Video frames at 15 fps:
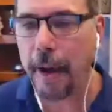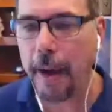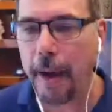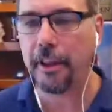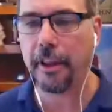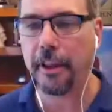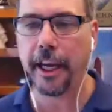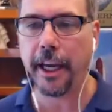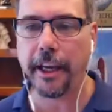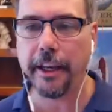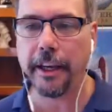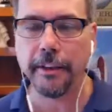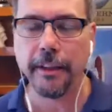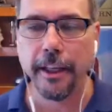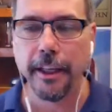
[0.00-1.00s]
the thing
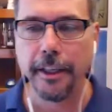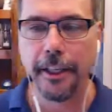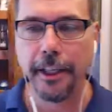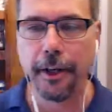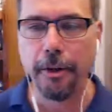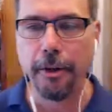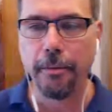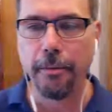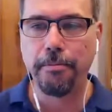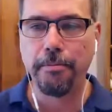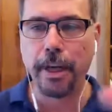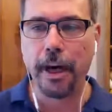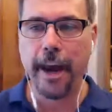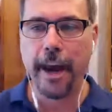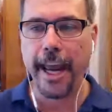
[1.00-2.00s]
and, you know, put
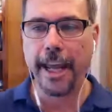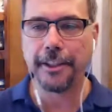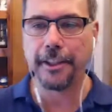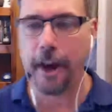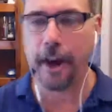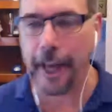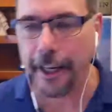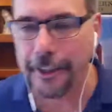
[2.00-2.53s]
our hands on it.